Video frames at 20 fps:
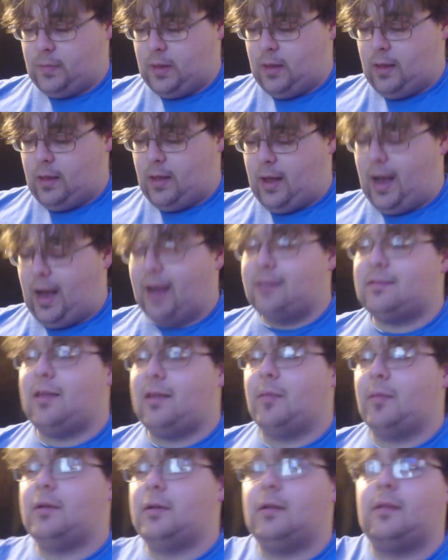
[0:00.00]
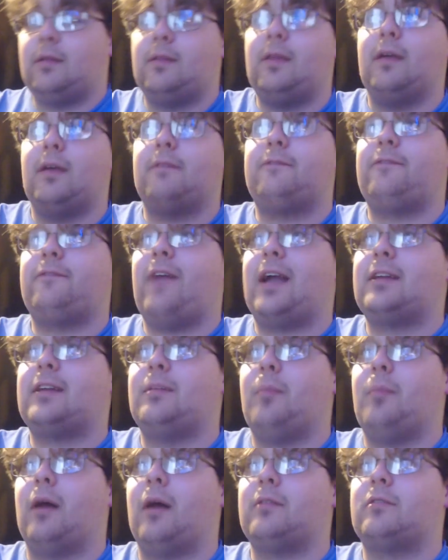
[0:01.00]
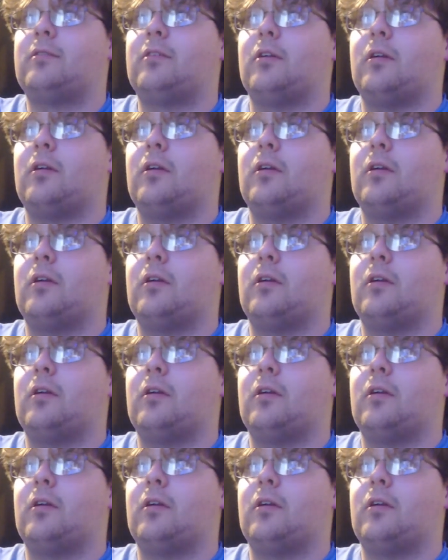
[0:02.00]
I summon the effect monster,